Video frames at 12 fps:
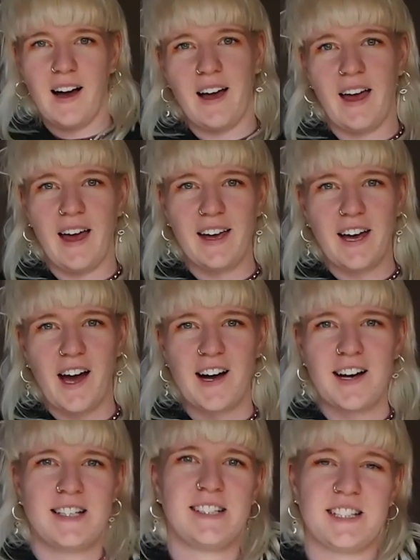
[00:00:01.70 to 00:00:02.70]
Hey
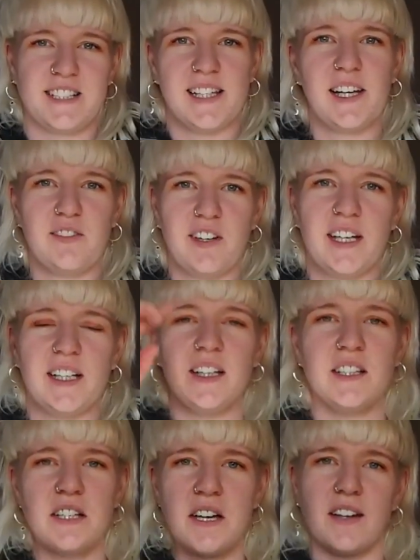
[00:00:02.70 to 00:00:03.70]
guys, it's Livy.
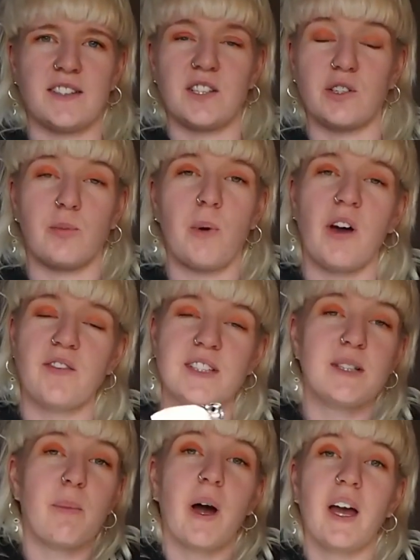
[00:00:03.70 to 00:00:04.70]
So you might have
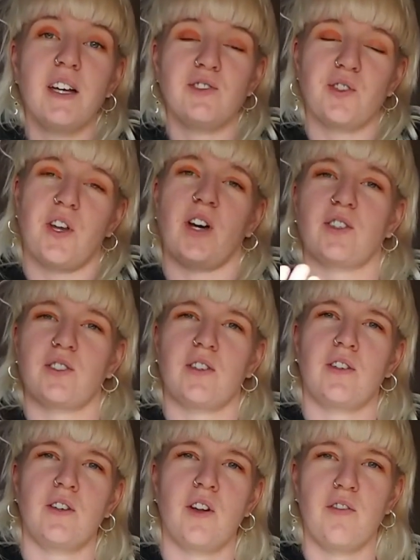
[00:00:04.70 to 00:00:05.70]
seen my
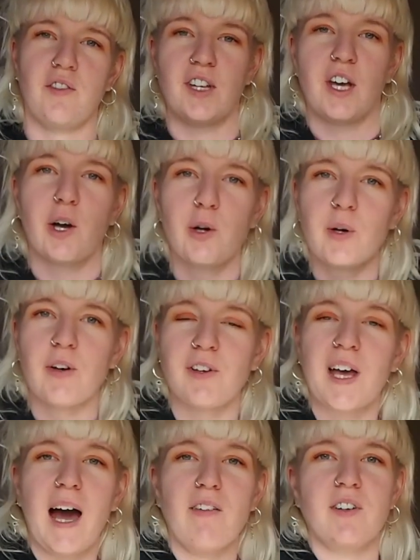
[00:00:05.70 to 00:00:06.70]
introduction video. If
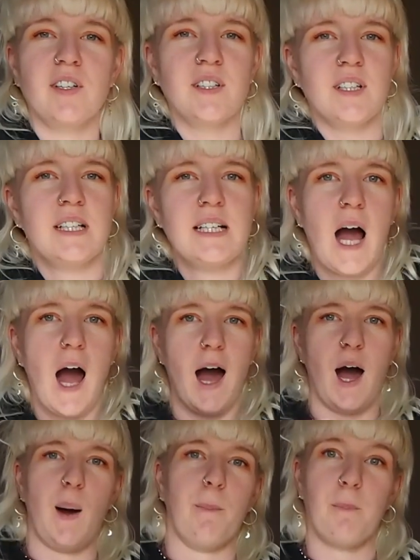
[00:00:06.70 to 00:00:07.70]
you haven't,
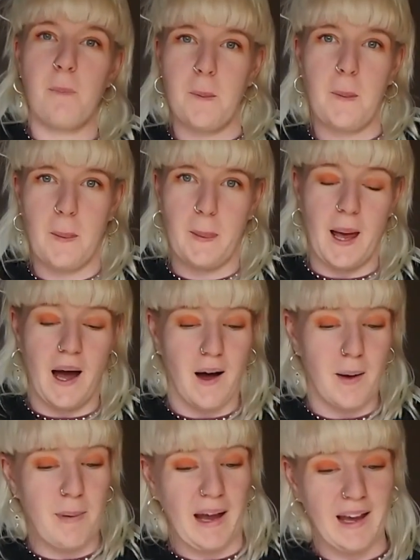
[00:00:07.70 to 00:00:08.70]

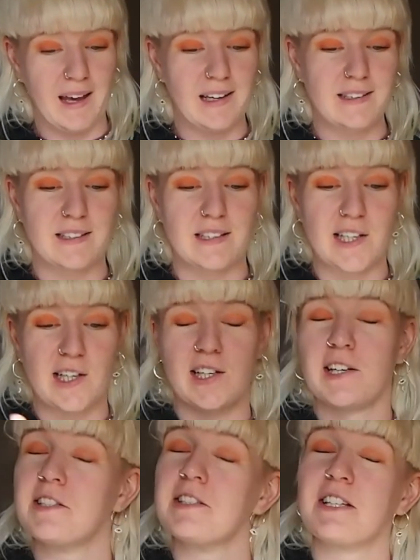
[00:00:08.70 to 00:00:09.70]
I'm here
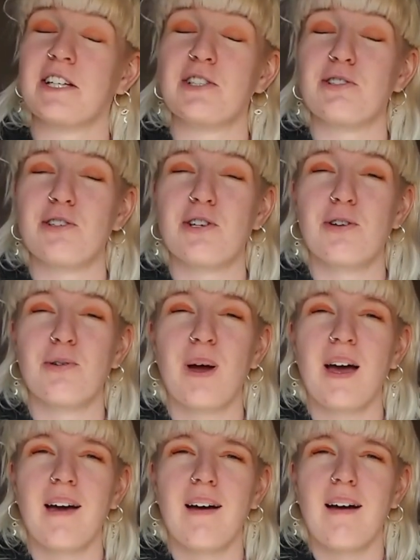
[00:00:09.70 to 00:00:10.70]
to teach you
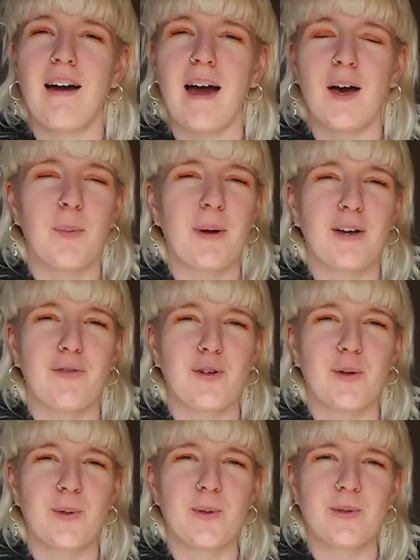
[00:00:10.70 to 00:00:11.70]
how to make a
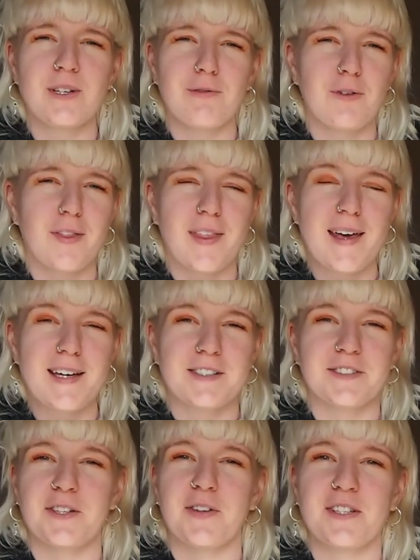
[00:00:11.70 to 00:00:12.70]
few different
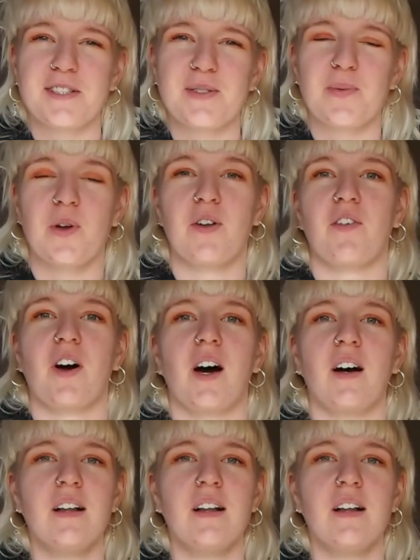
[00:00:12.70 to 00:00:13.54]
things. So this is one of our